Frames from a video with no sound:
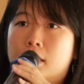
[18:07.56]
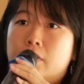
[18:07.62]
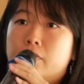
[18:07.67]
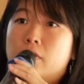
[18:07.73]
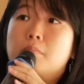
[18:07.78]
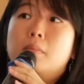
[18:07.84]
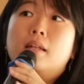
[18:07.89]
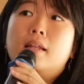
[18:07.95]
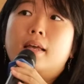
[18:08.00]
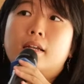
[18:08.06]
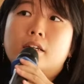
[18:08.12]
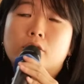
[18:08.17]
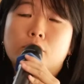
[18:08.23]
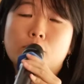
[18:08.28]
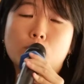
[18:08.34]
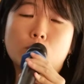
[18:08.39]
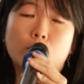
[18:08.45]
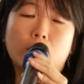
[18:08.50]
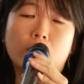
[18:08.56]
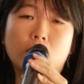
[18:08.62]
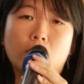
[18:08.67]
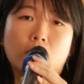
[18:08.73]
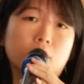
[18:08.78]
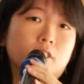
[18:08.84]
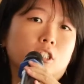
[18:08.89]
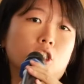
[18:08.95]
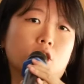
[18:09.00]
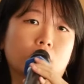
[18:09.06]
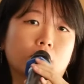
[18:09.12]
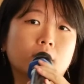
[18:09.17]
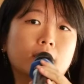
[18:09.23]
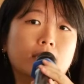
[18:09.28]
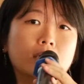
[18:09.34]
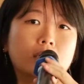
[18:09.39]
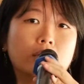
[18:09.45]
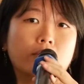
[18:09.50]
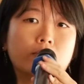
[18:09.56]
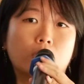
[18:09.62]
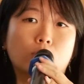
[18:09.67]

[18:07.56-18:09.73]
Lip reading: even millennials who are not digital natives